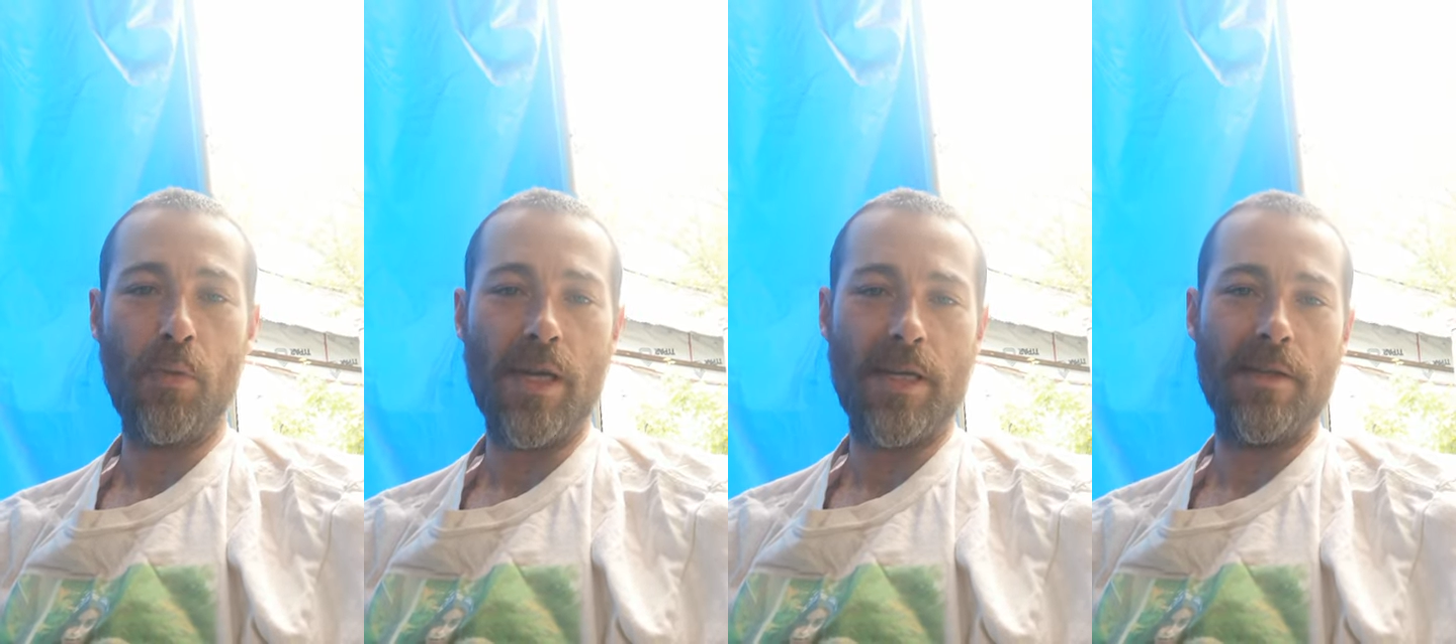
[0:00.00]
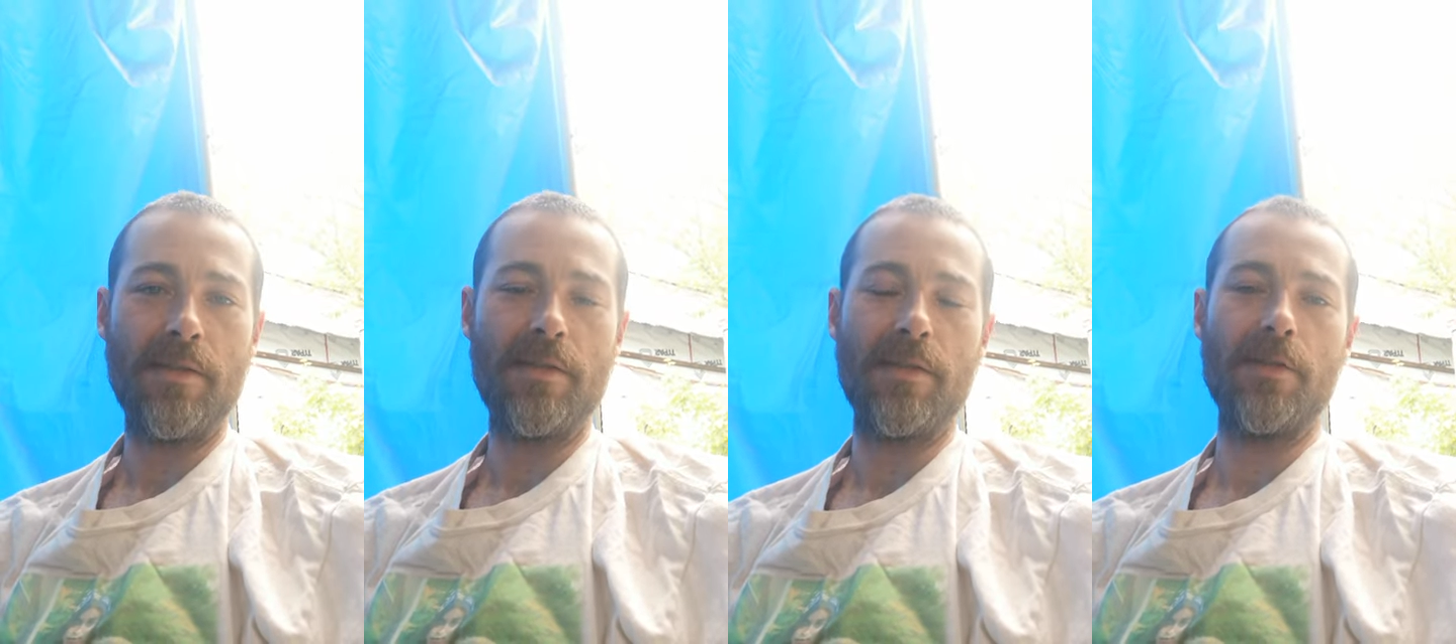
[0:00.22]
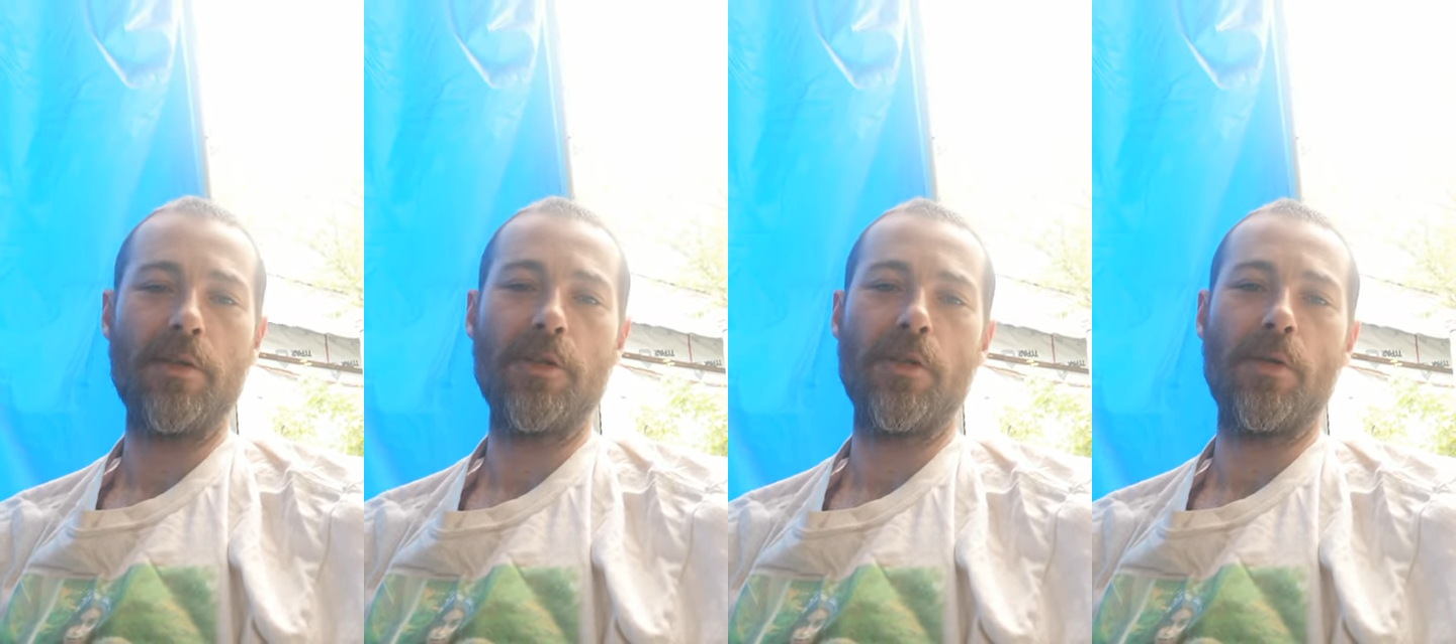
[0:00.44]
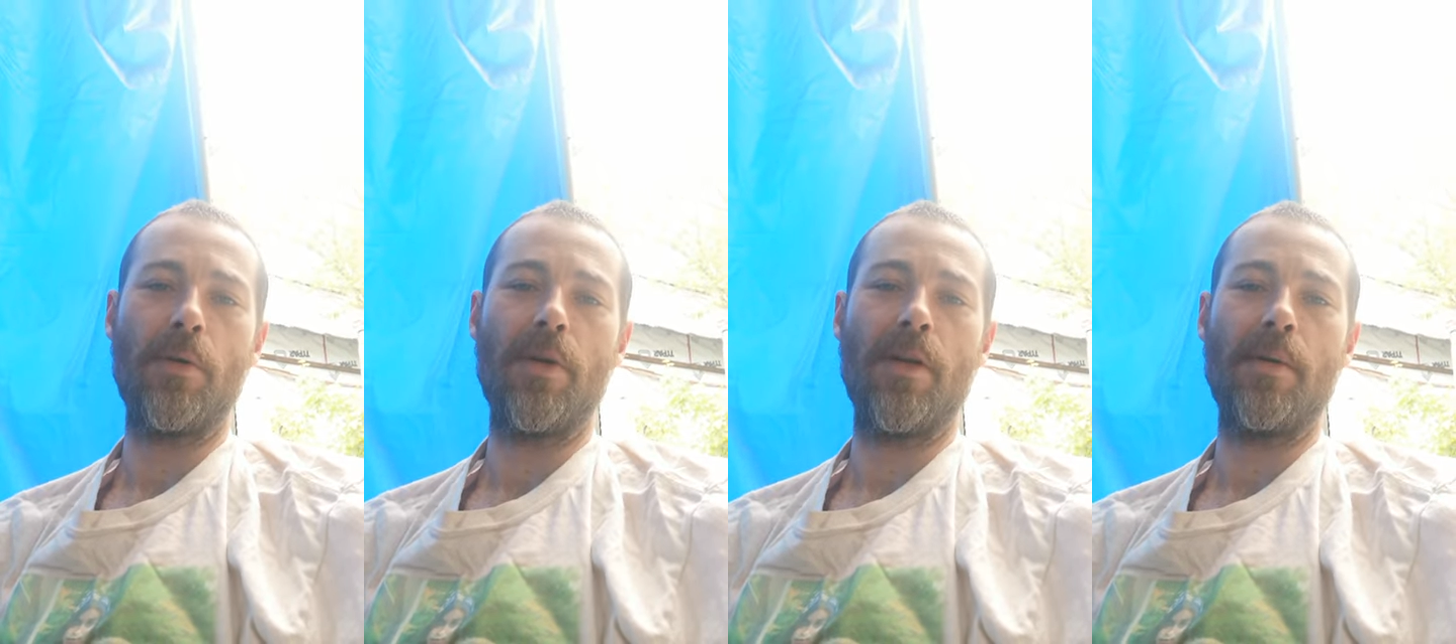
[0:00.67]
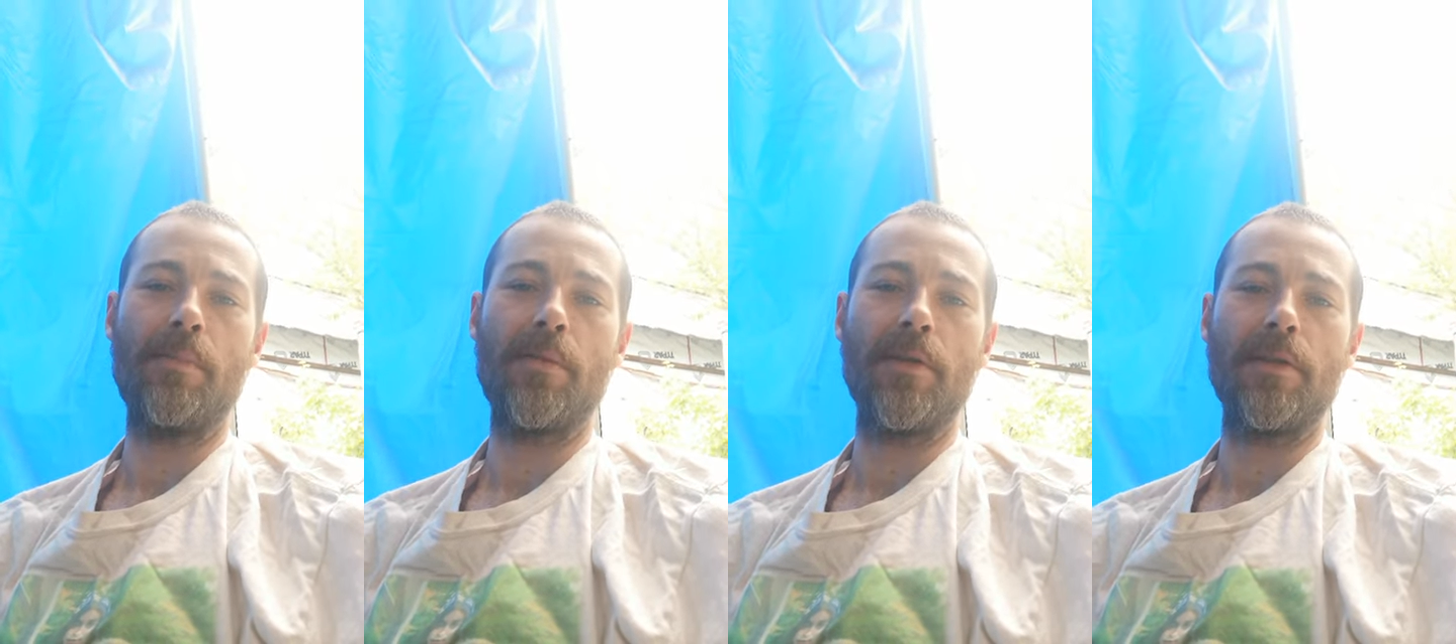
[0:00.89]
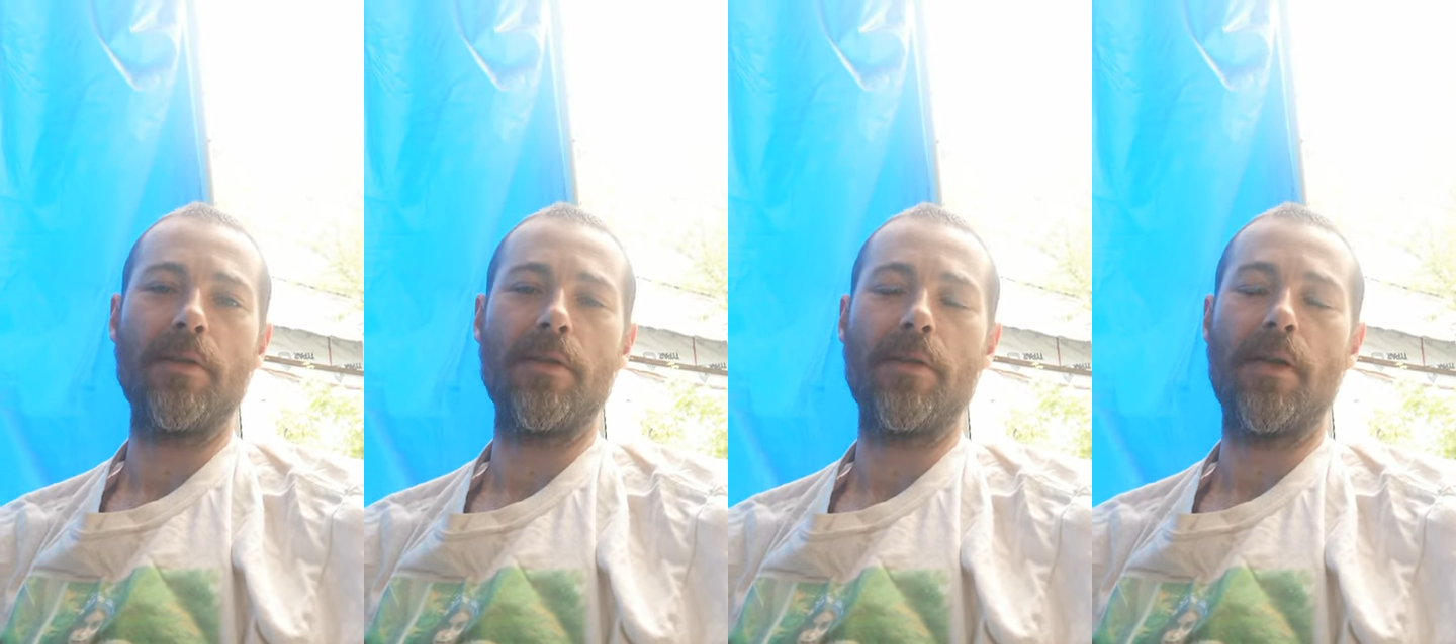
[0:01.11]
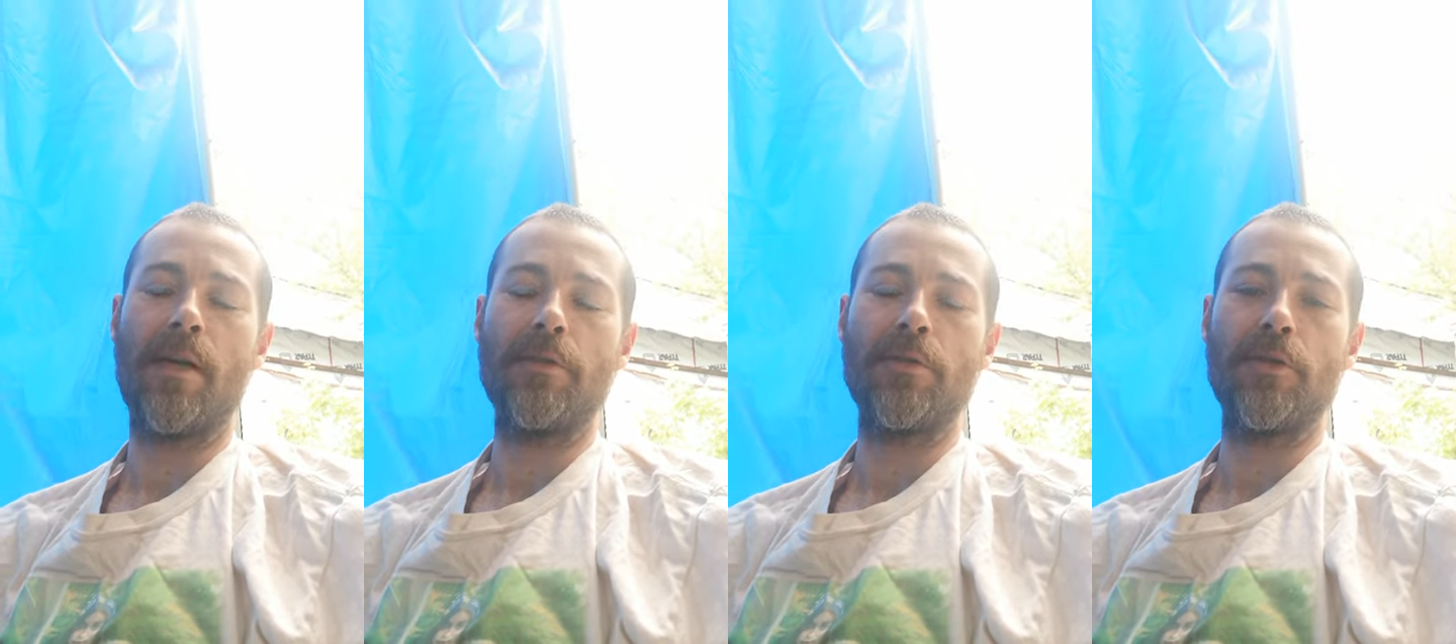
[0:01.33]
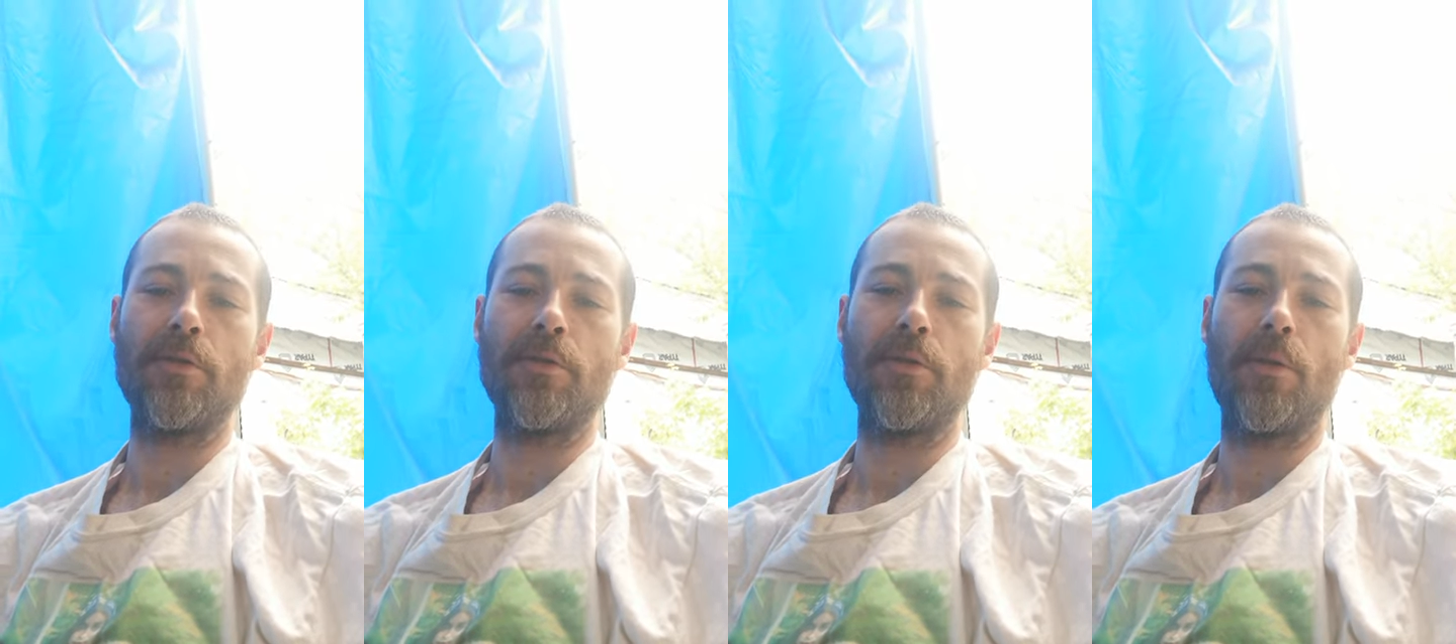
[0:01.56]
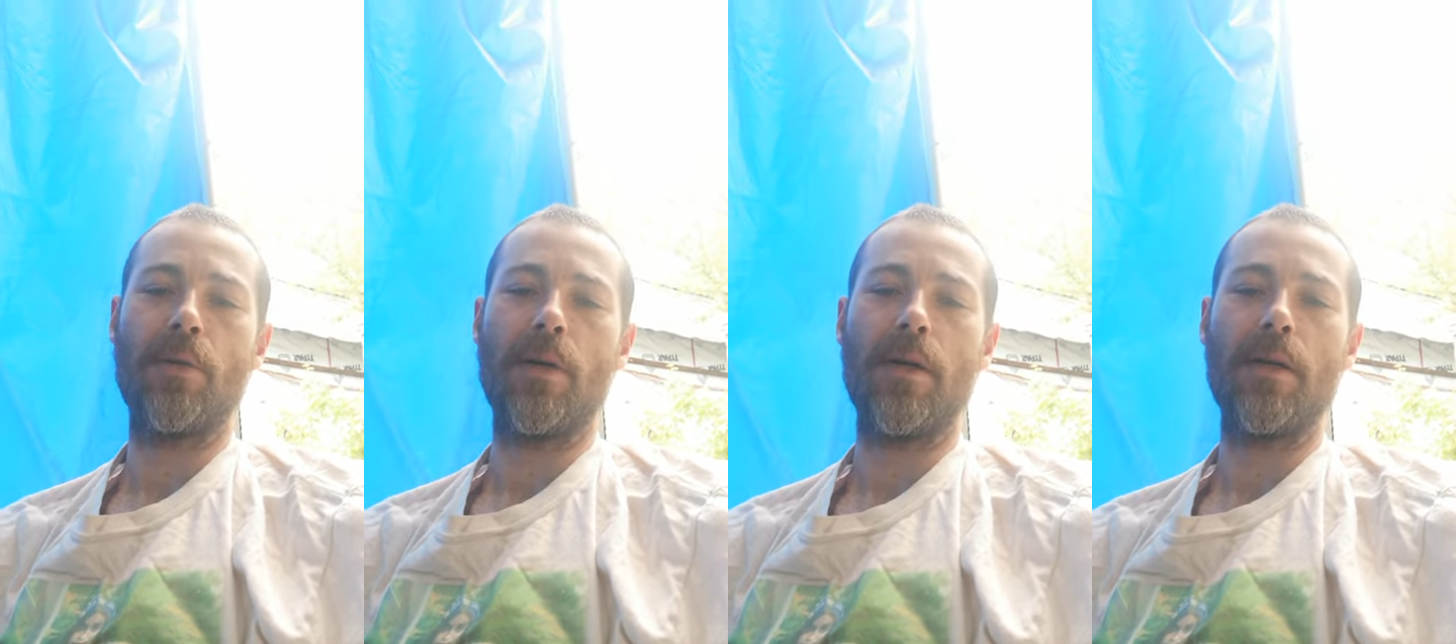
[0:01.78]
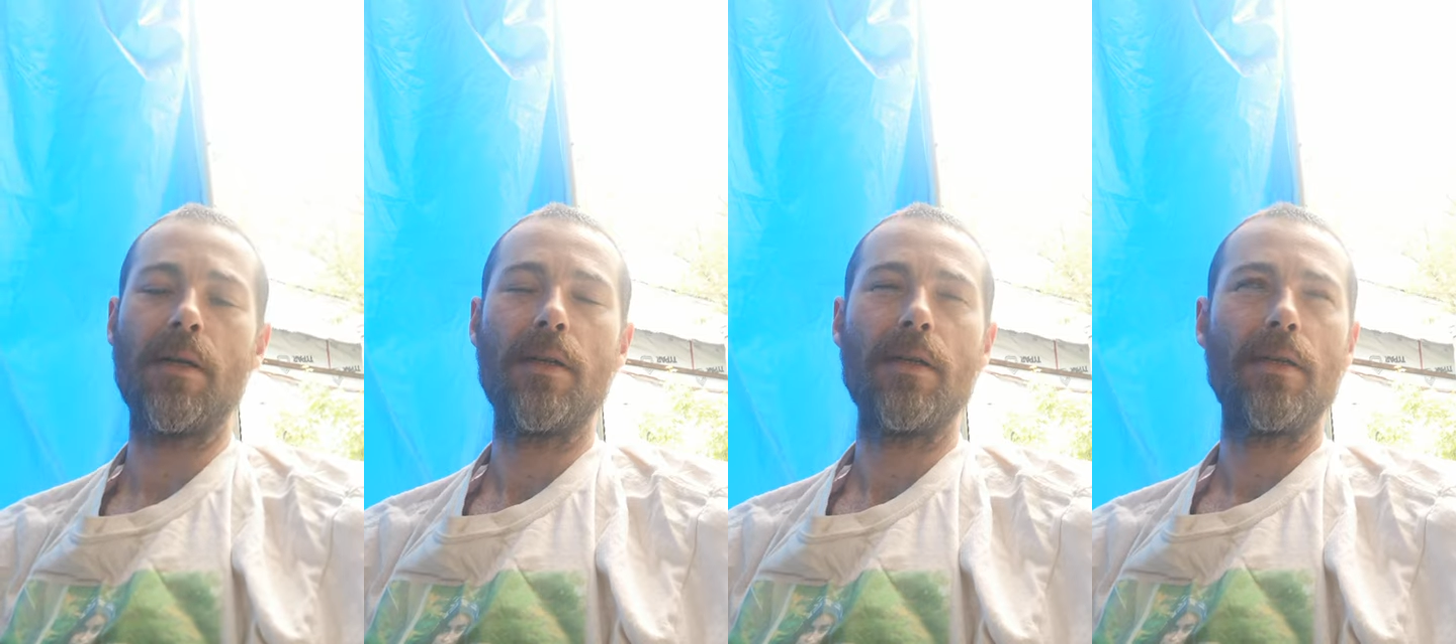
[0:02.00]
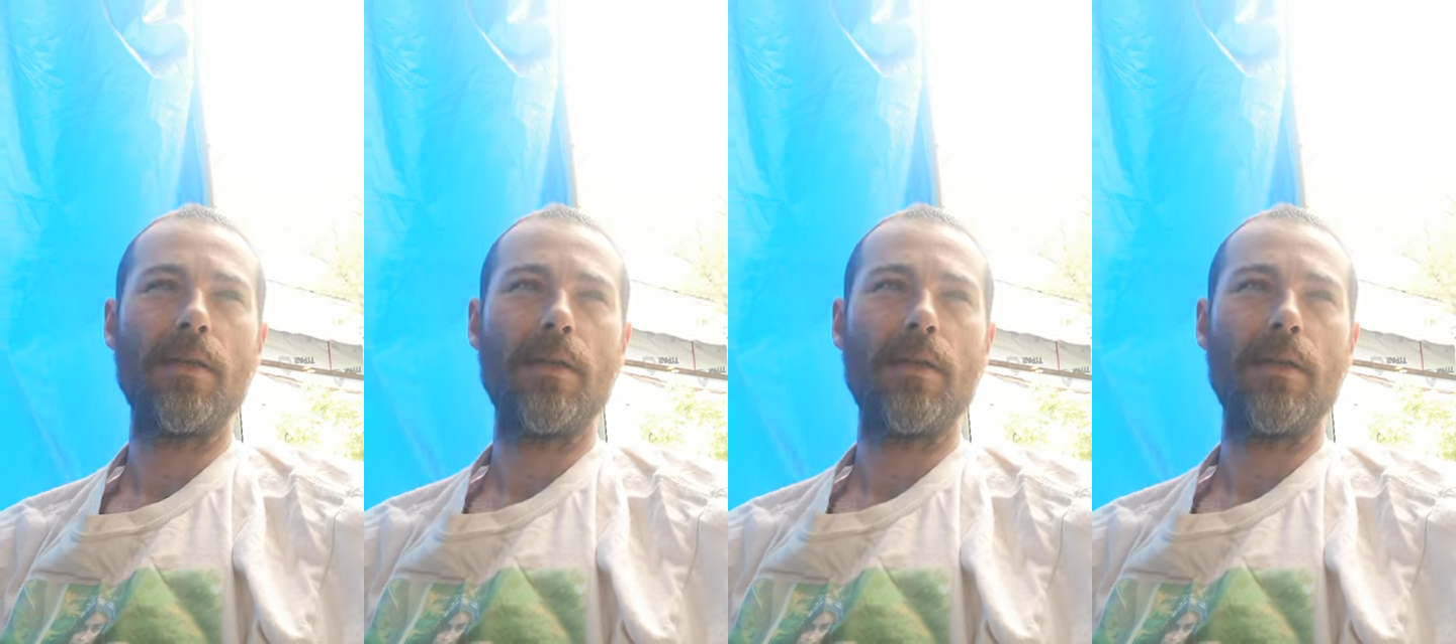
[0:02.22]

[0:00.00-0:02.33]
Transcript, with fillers: Witnesses showing up at their at your door.